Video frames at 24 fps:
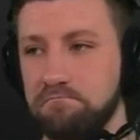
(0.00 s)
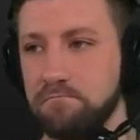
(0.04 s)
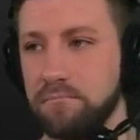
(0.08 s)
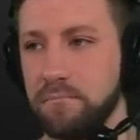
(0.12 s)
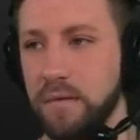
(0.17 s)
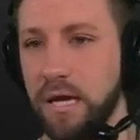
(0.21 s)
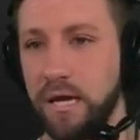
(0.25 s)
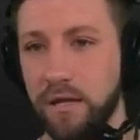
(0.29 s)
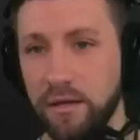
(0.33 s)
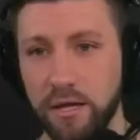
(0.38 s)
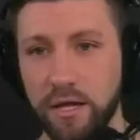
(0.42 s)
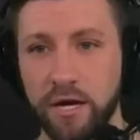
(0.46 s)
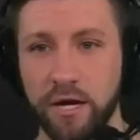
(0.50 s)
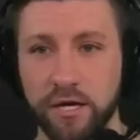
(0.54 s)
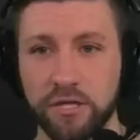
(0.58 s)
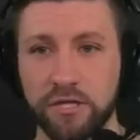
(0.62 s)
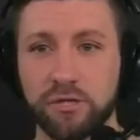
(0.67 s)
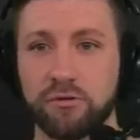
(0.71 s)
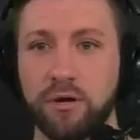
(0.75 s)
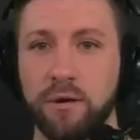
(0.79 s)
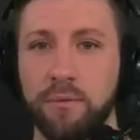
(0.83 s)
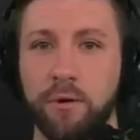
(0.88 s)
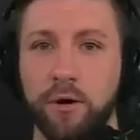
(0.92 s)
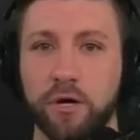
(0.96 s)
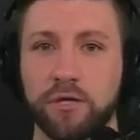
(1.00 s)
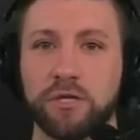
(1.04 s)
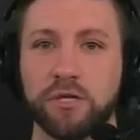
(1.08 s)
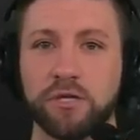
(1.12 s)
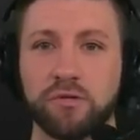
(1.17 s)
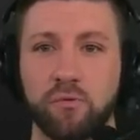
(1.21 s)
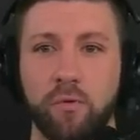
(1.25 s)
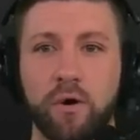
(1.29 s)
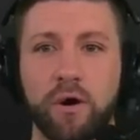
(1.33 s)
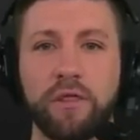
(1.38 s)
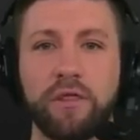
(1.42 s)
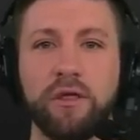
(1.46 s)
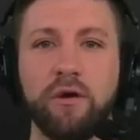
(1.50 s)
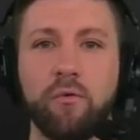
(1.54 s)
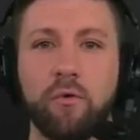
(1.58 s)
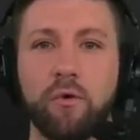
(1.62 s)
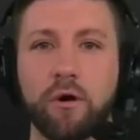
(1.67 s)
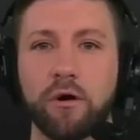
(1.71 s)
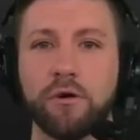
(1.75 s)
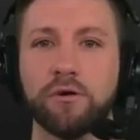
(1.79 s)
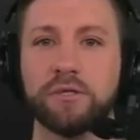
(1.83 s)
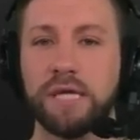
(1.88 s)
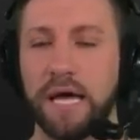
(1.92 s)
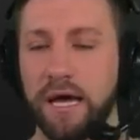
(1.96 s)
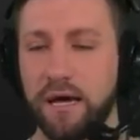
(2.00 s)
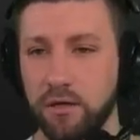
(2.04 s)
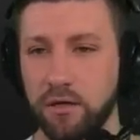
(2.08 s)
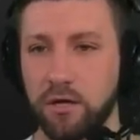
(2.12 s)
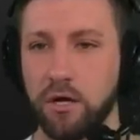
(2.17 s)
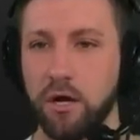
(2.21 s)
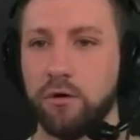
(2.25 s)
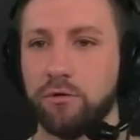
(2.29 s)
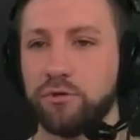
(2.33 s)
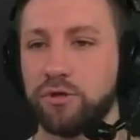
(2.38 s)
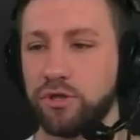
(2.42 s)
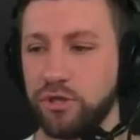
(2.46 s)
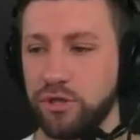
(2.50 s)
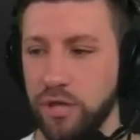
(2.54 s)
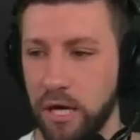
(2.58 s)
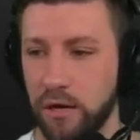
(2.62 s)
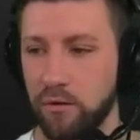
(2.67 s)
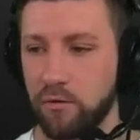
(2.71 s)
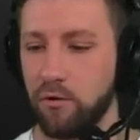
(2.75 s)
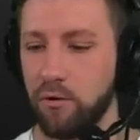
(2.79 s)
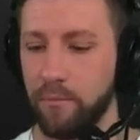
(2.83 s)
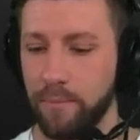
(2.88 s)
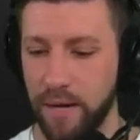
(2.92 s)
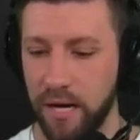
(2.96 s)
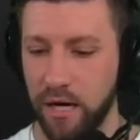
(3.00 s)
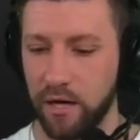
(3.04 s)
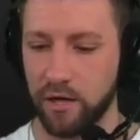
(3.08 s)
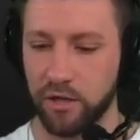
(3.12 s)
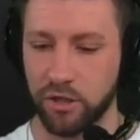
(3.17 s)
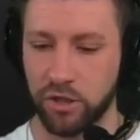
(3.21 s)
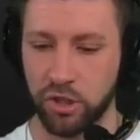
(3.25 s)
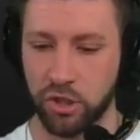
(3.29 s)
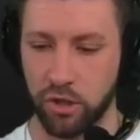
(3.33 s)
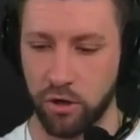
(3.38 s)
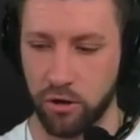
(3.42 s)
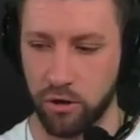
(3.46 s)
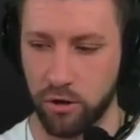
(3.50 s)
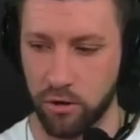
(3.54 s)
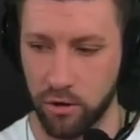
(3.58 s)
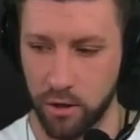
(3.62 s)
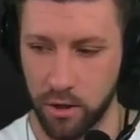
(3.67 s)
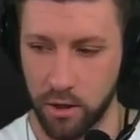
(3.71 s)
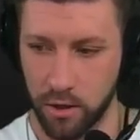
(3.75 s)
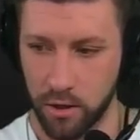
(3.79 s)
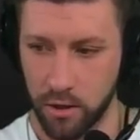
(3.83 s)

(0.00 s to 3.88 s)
in the history books as one of the worst head coach, general manager